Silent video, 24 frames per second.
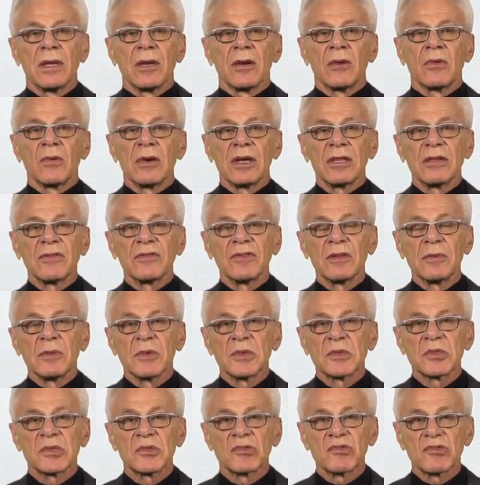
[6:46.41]
One of the
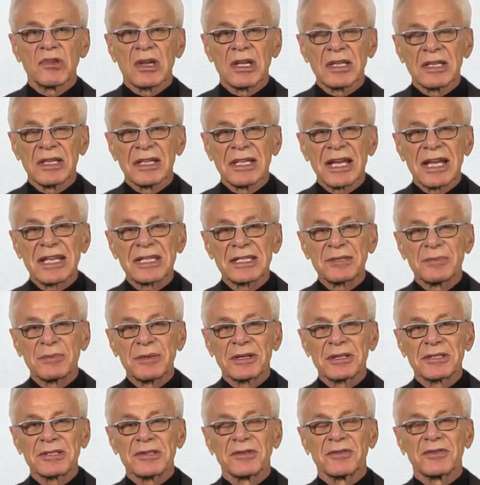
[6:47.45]
most dreaded
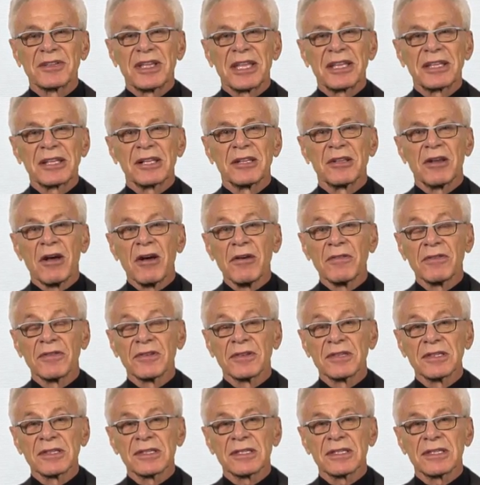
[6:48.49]
aspects of dental
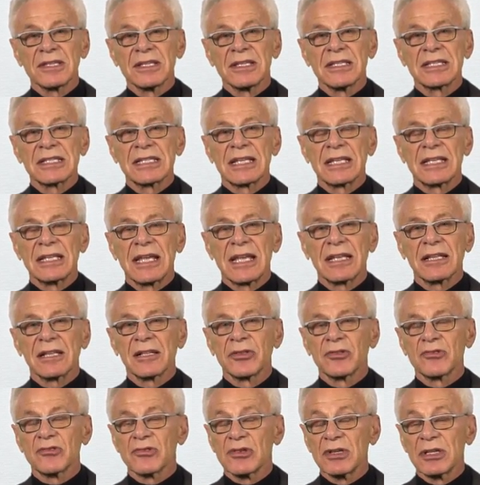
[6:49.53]
office is the dental
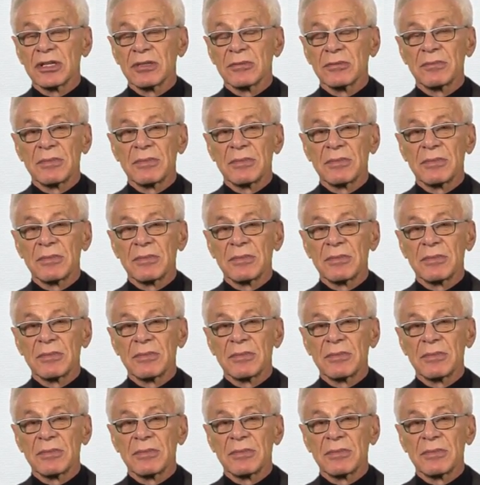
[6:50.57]
drill.